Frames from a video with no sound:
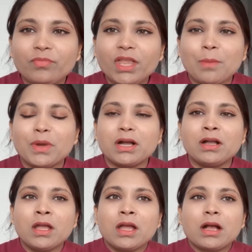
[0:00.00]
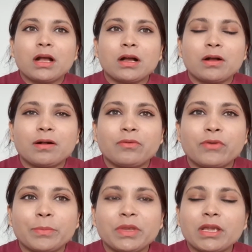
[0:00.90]
But
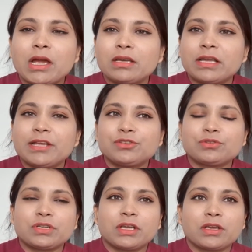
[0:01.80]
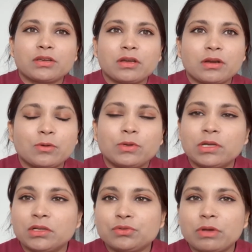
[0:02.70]
for me, I like to take it around
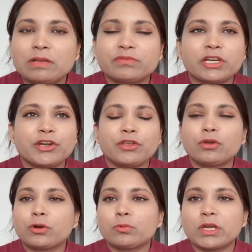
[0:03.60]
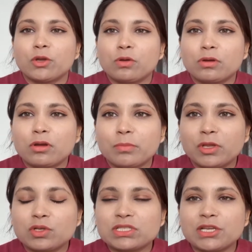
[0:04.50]
12:30 or 1 o'clock,
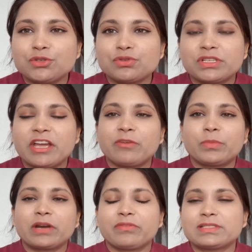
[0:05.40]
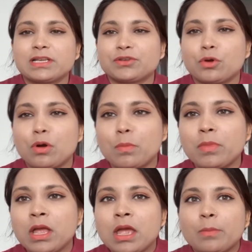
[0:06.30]
because I usually have breakfast at home,
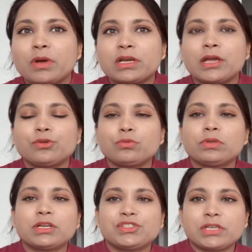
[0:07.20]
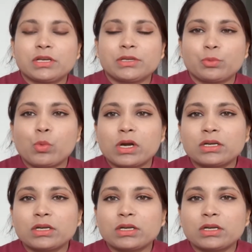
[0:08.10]
but I do lunch at work,